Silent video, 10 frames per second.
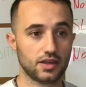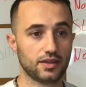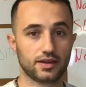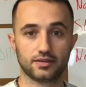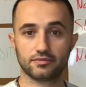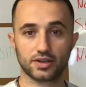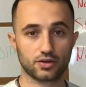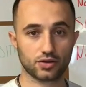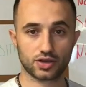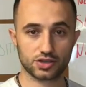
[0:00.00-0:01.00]
then
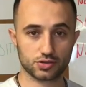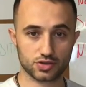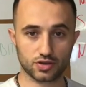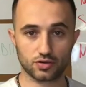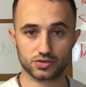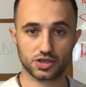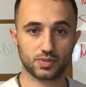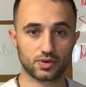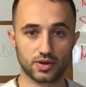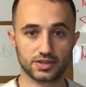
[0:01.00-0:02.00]
you can choose your own
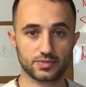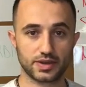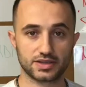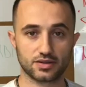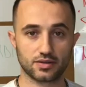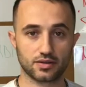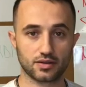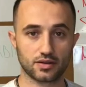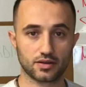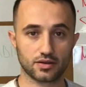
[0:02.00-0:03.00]
shipping rates based on
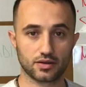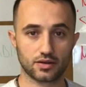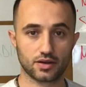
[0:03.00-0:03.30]
the